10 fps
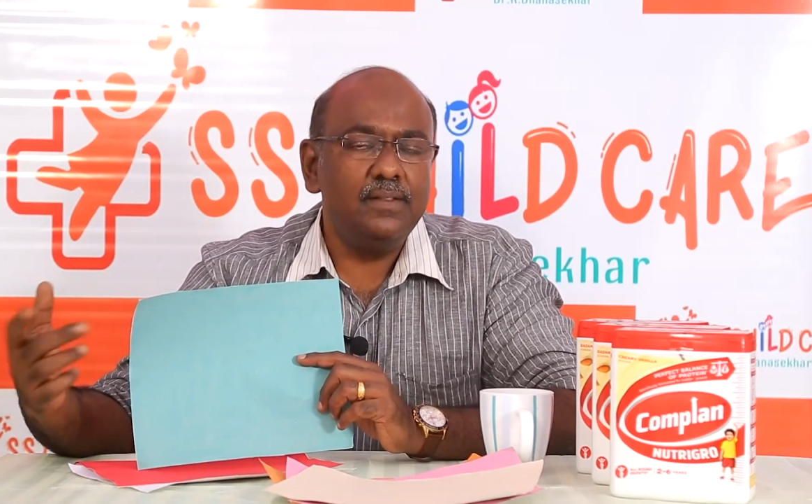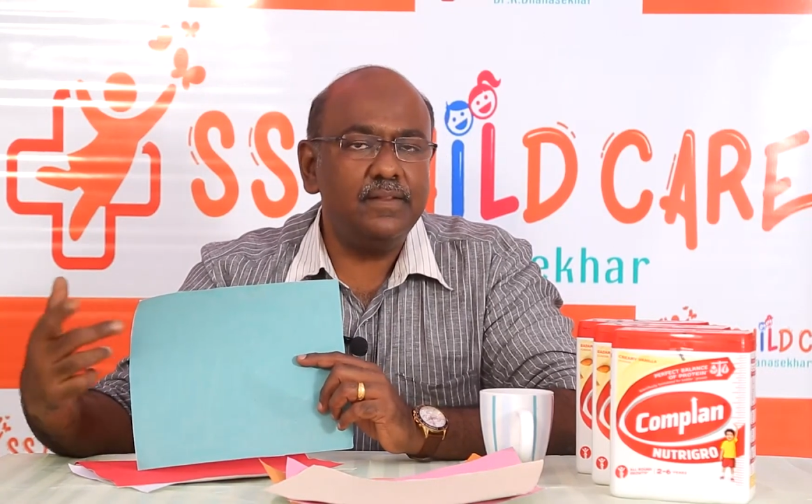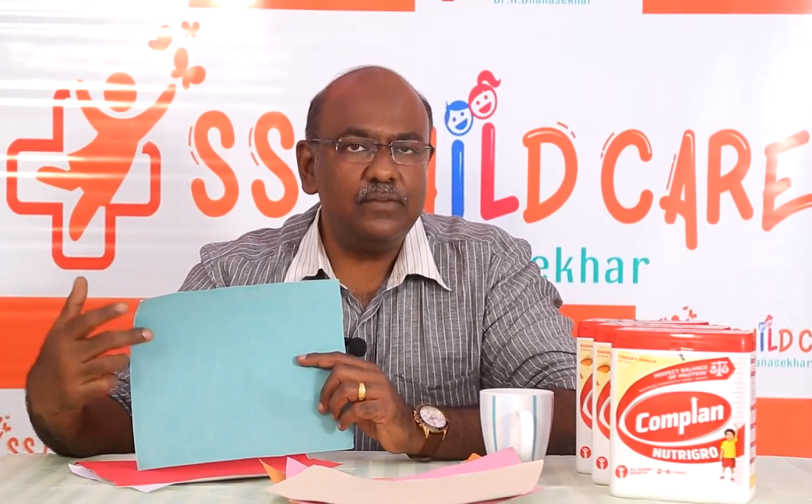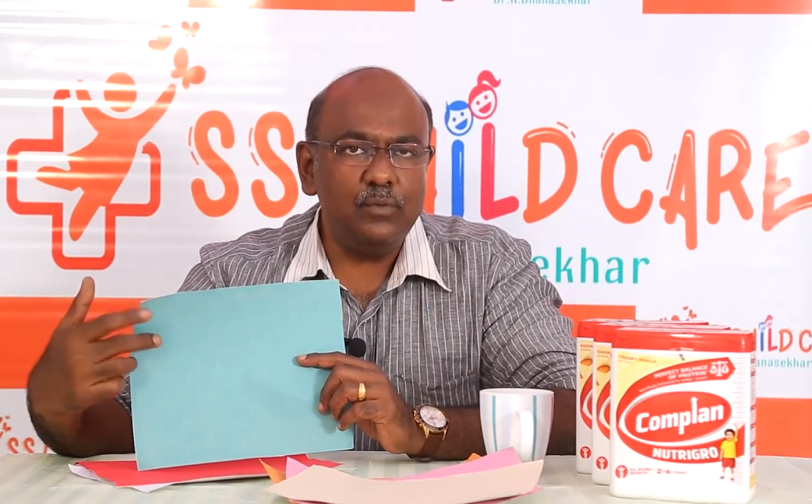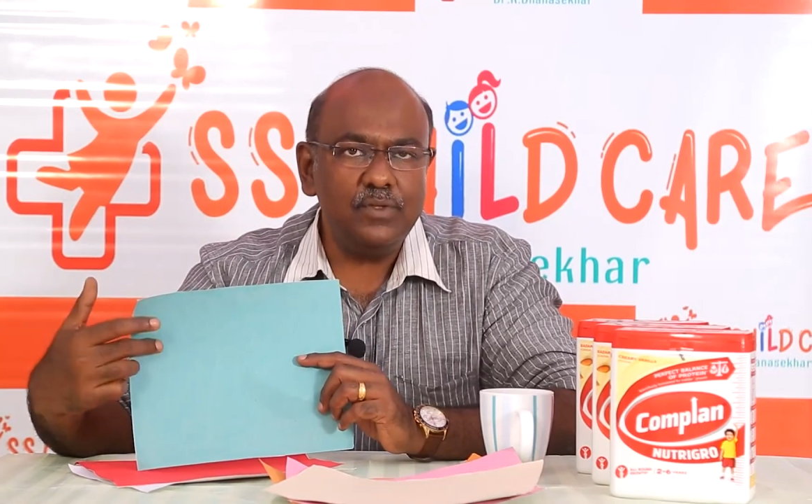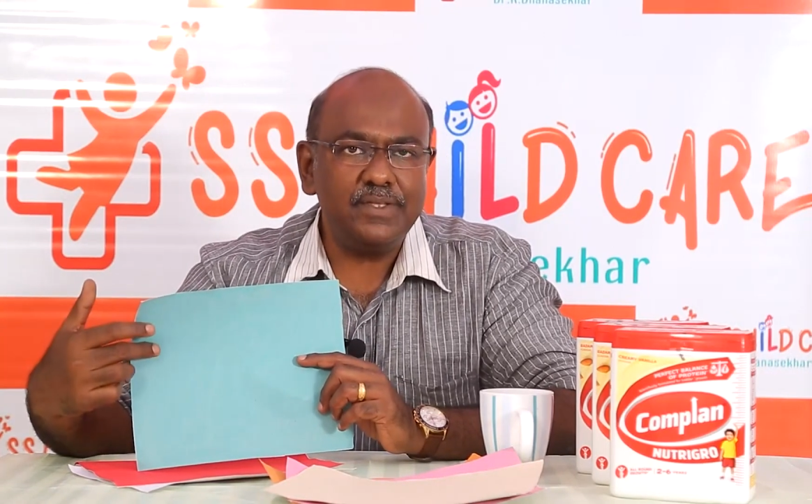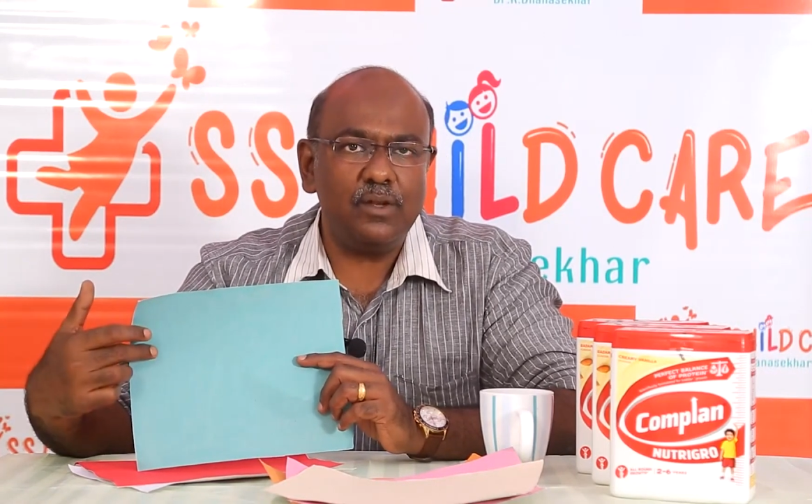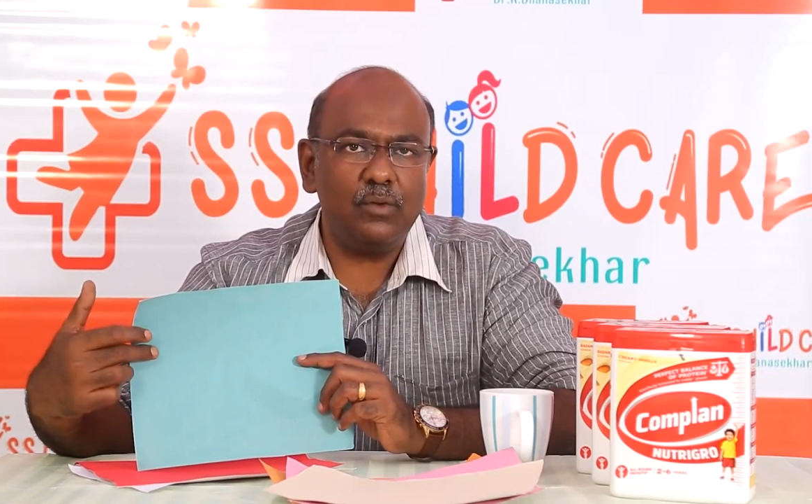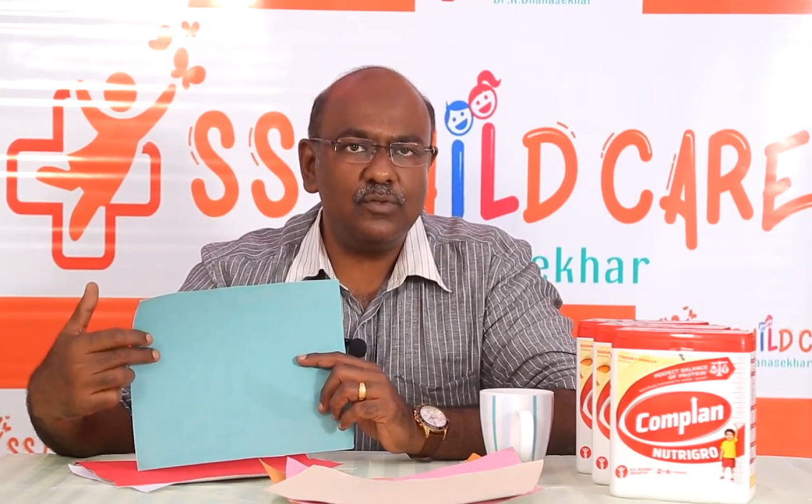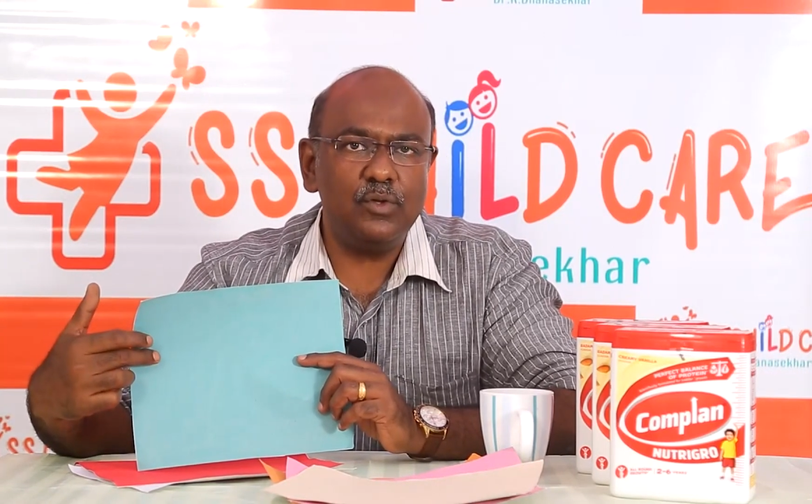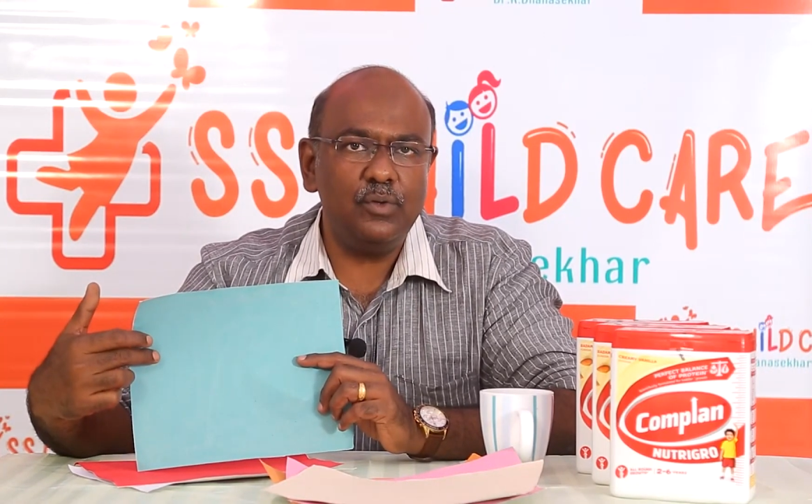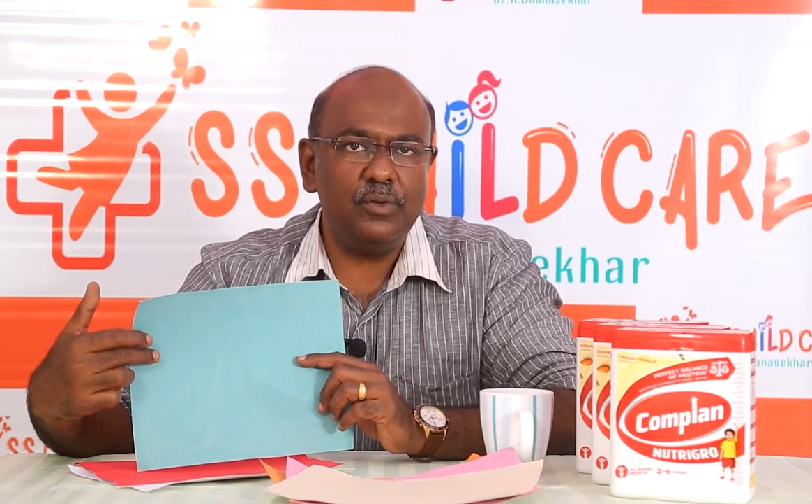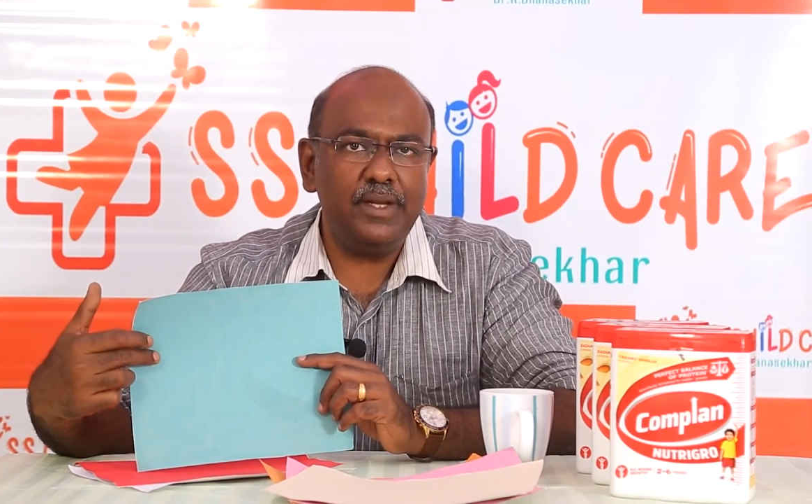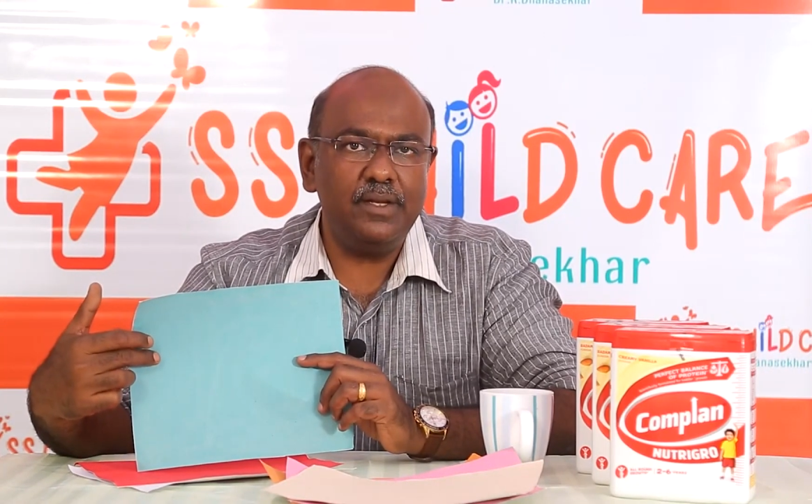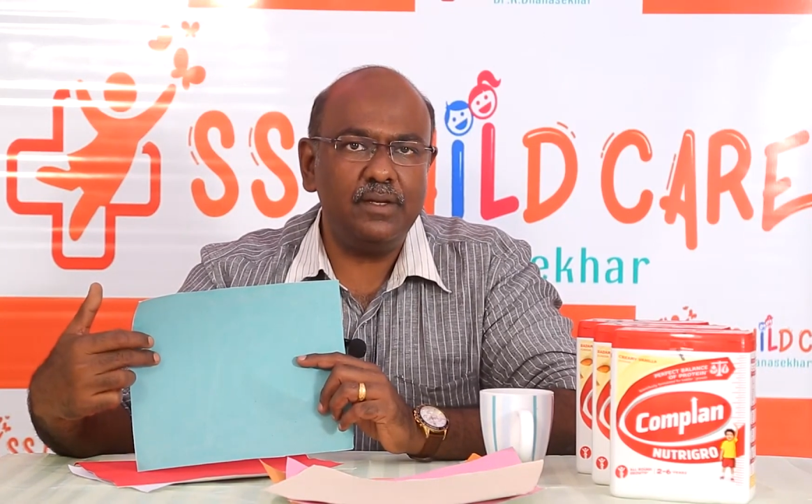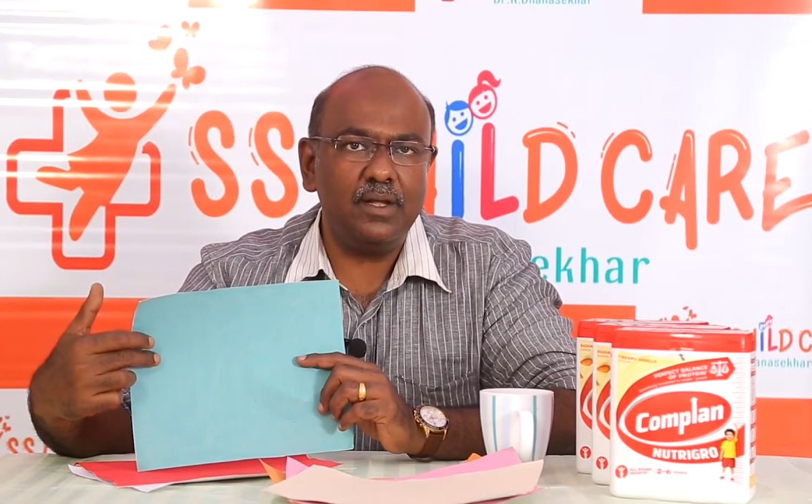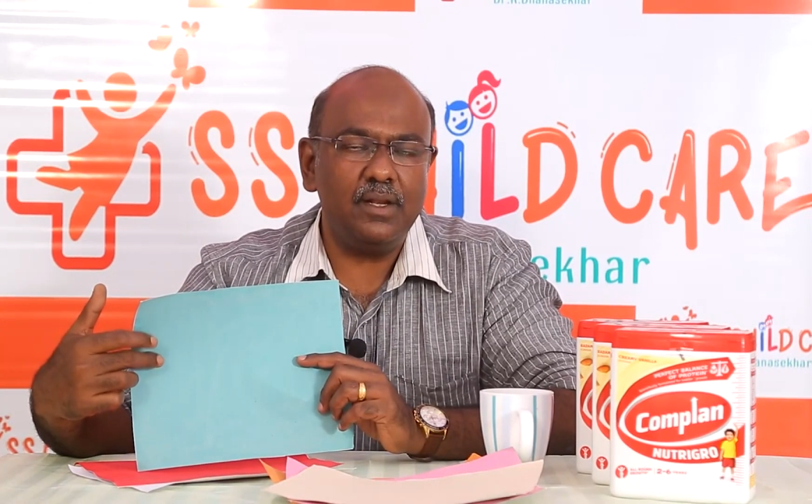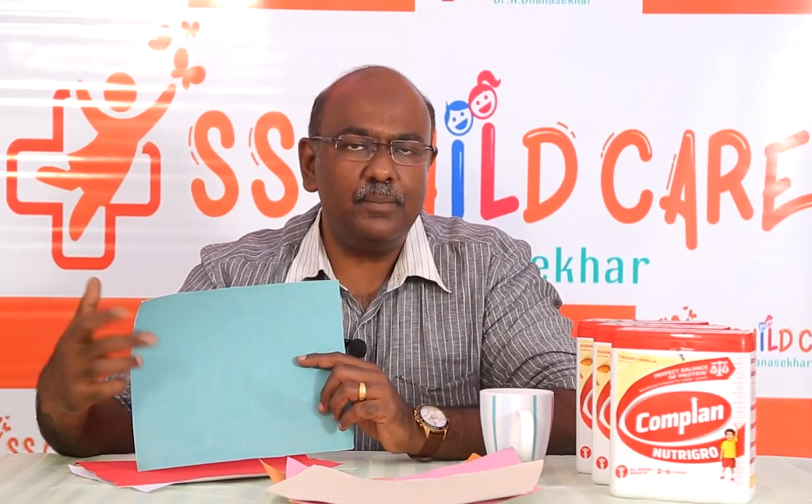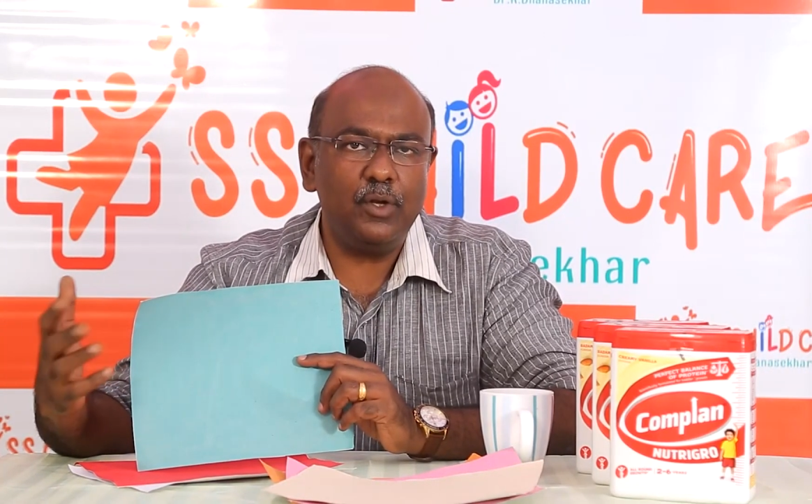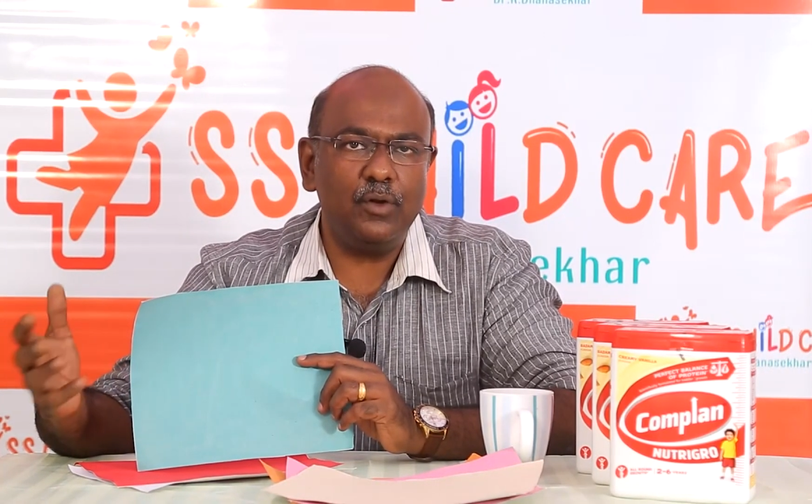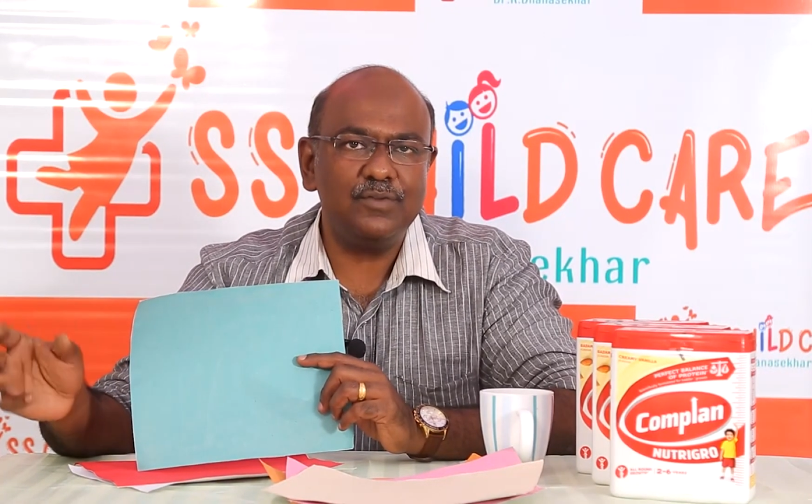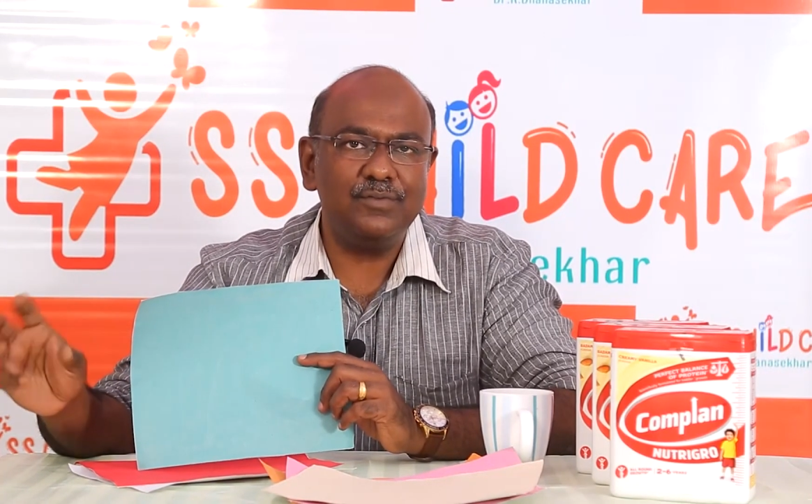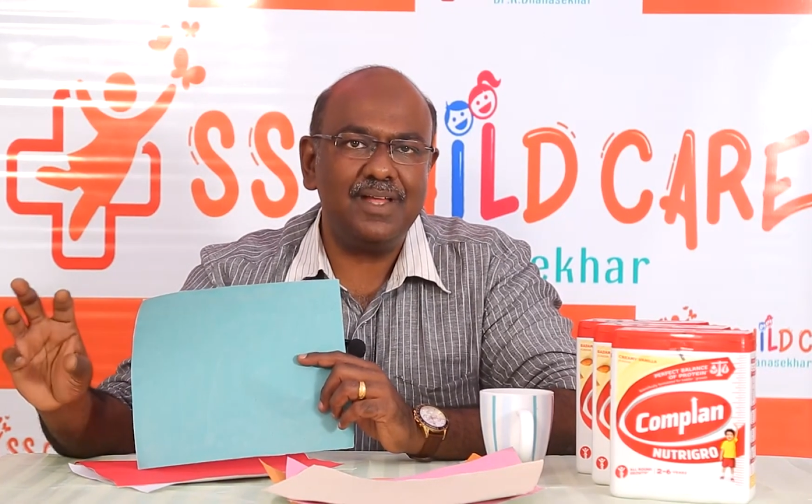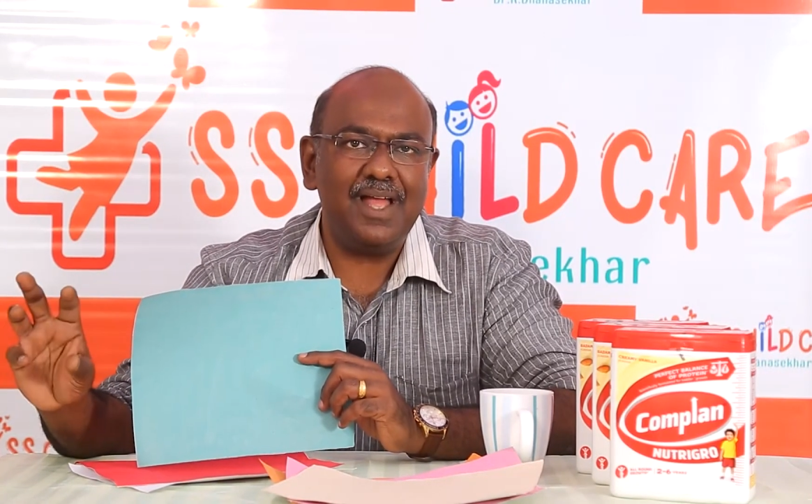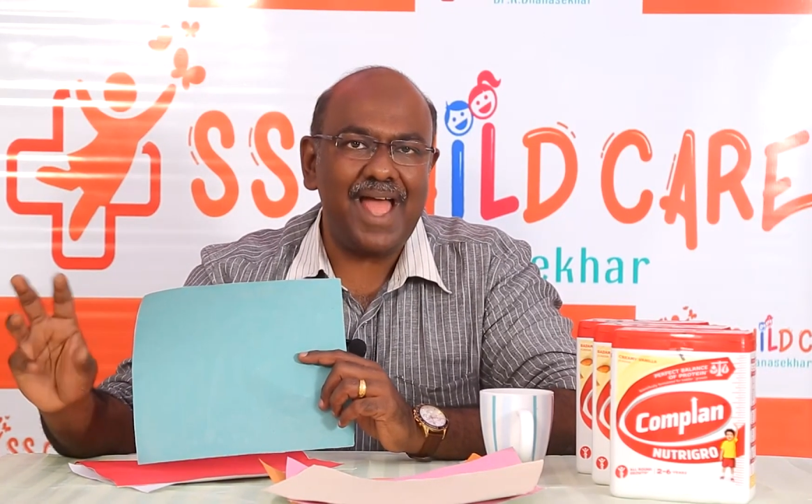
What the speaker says: the stools can also look green in color because of the